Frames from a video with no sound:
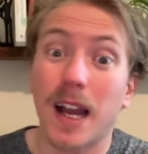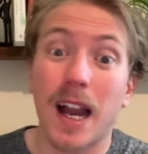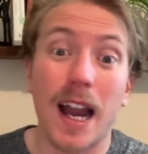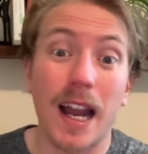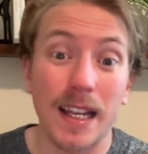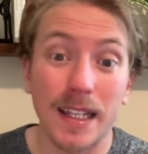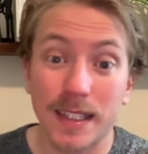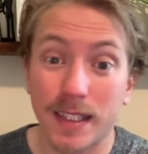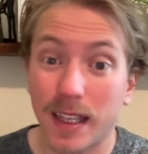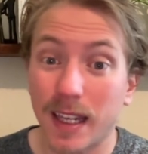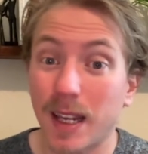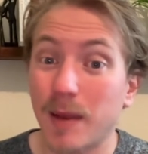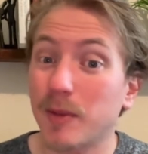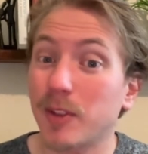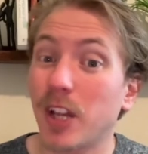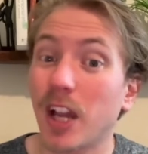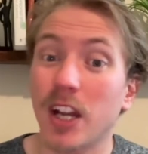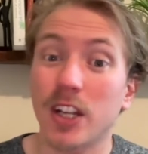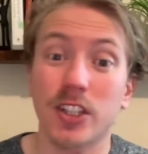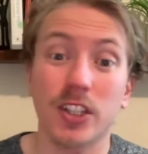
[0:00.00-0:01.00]
isolating
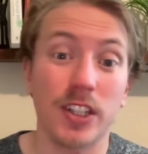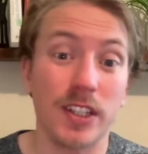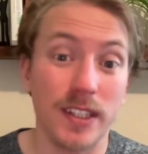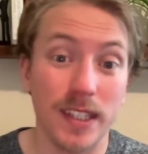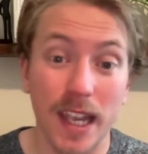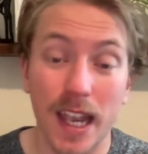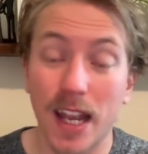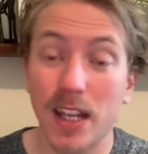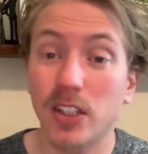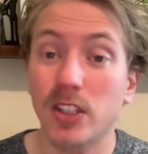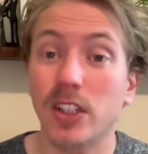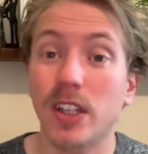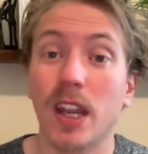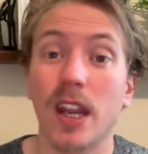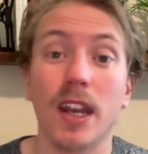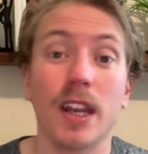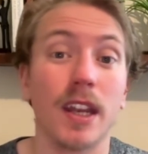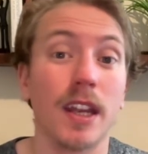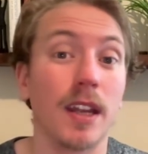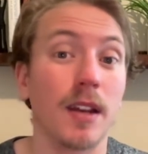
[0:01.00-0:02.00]
objections,
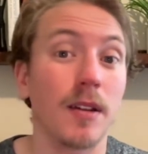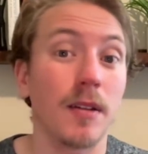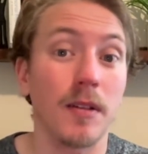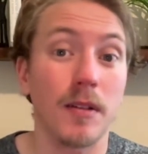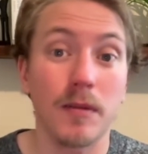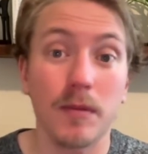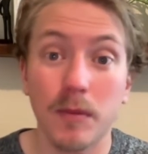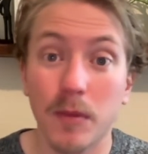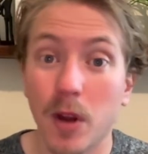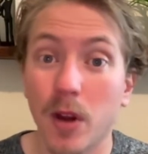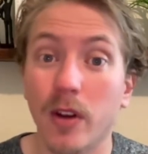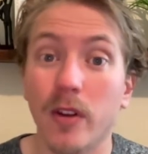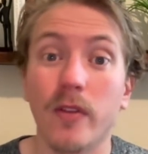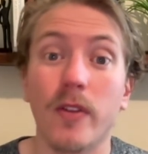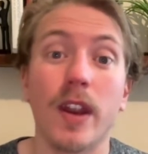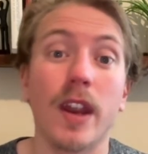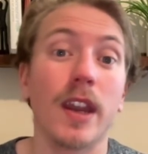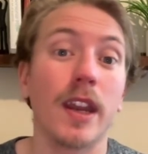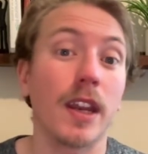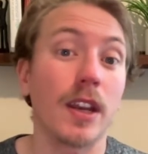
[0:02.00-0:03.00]
educating,
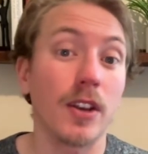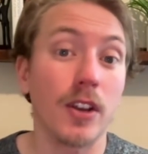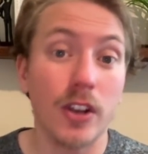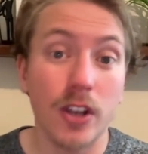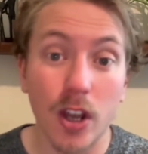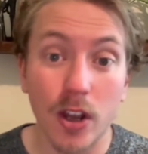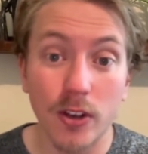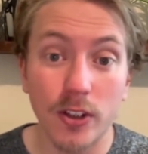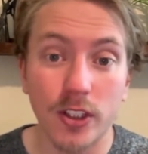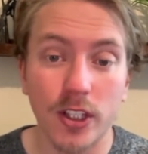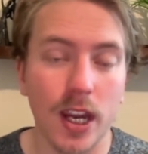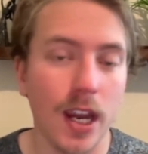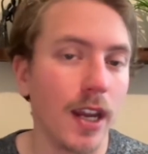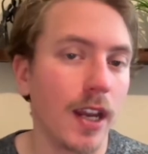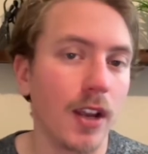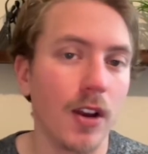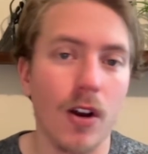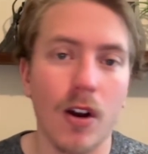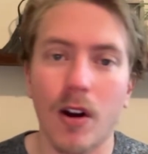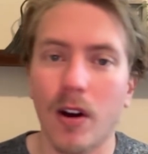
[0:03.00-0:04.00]
motivating,
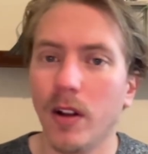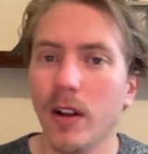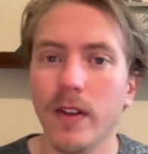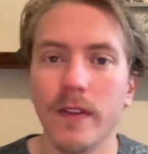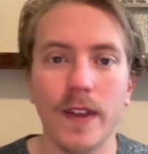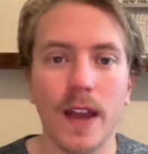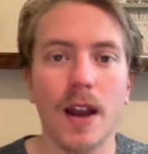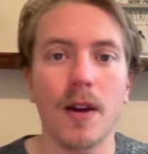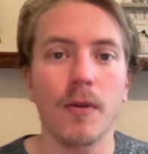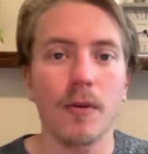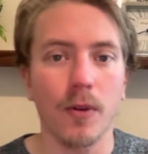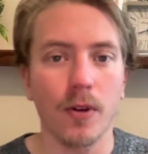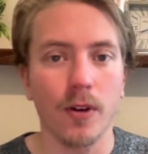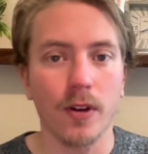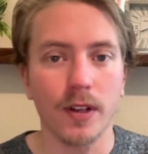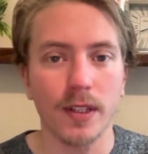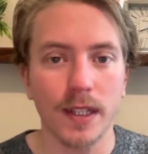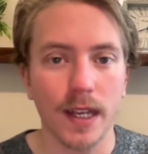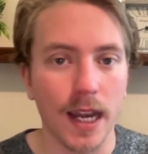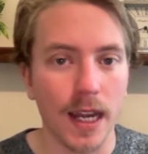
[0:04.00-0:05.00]
negotiating. All of that
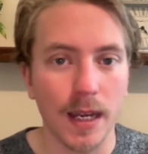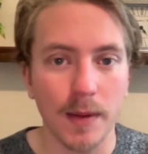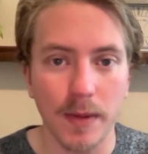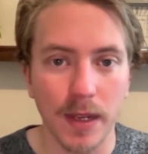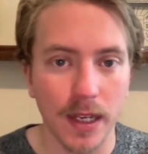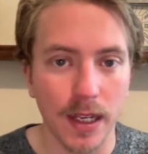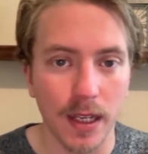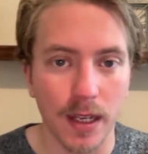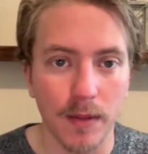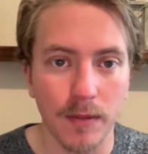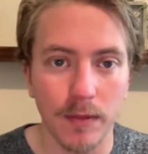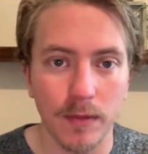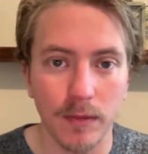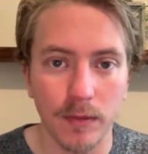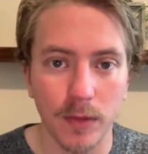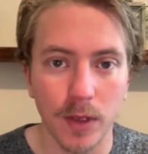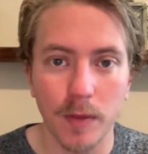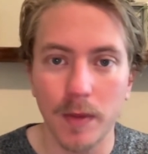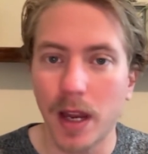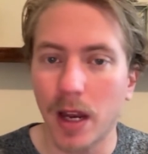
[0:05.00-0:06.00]
works in any
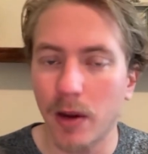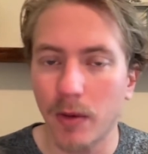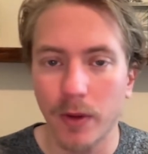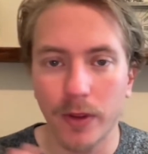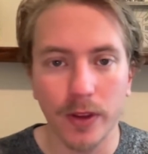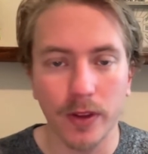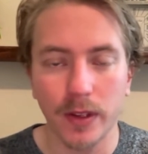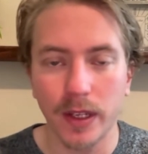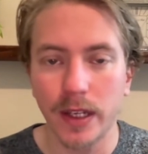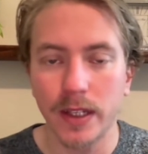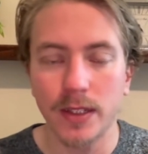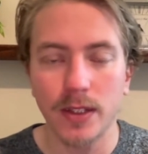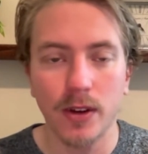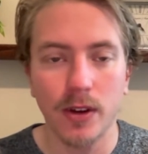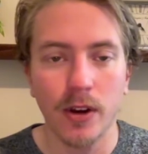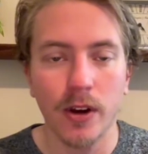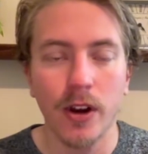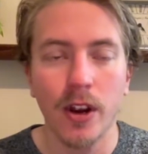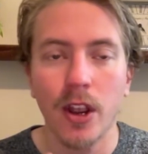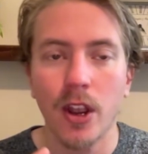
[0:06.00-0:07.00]
medium, no matter what the leads
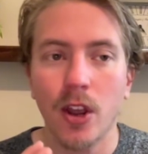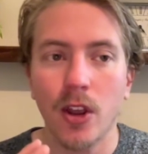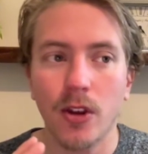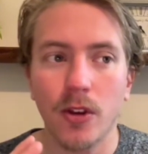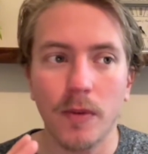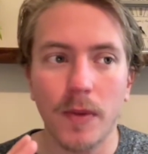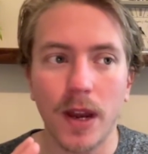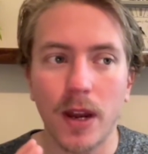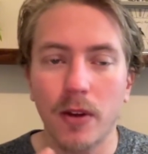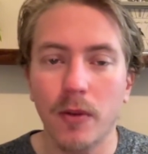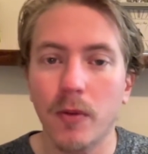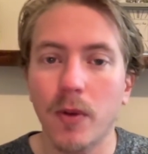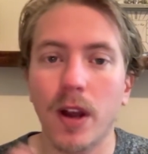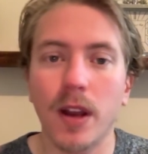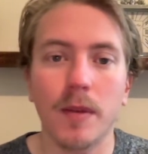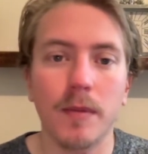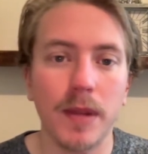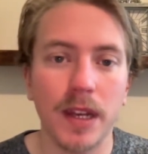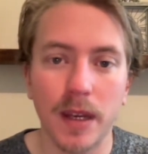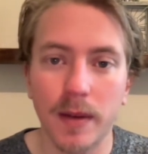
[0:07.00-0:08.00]
are, no matter
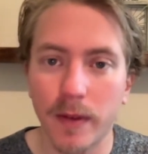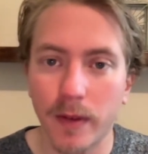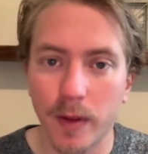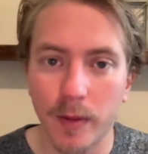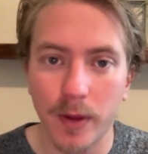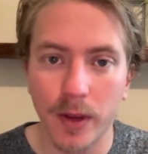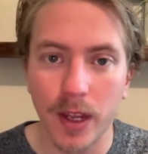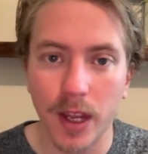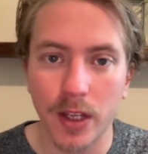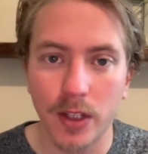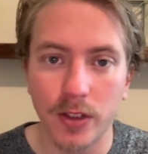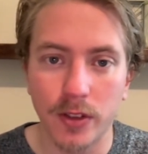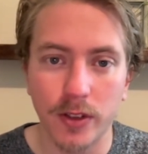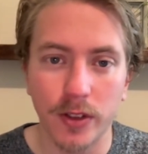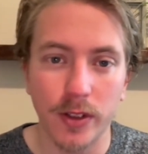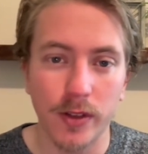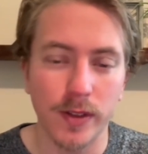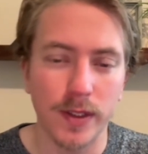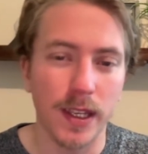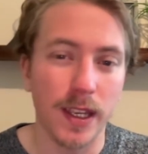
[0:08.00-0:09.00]
what medium of communication you're
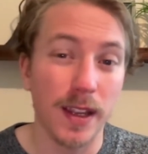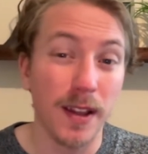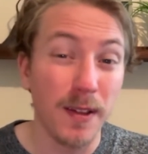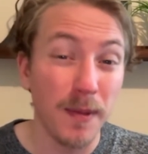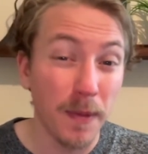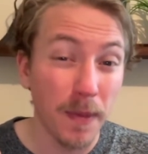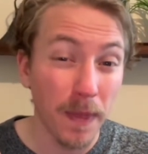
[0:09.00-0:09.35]
using.